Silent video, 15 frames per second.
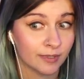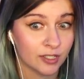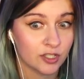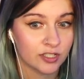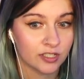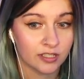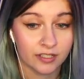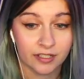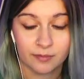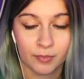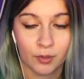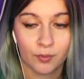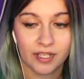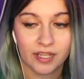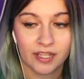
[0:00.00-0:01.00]
to learn, but
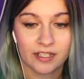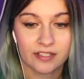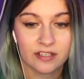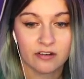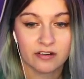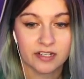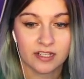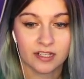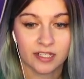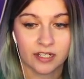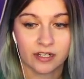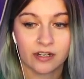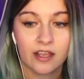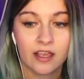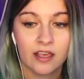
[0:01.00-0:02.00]
one thing is already
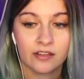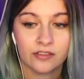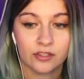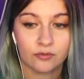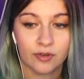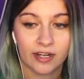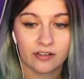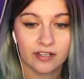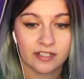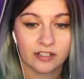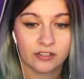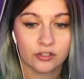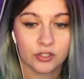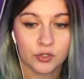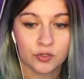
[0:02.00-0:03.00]
clear. The rare and
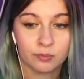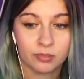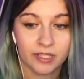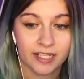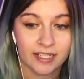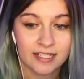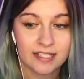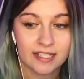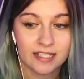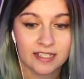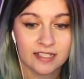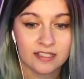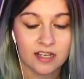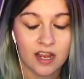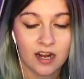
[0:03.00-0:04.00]
unusual plants that he
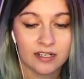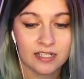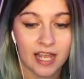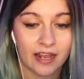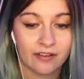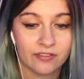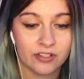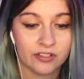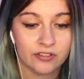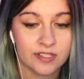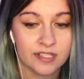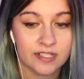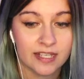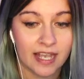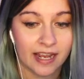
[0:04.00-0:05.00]
stocked have their
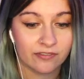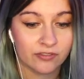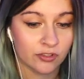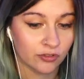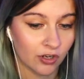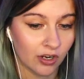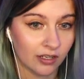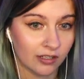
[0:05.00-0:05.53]
uses after all.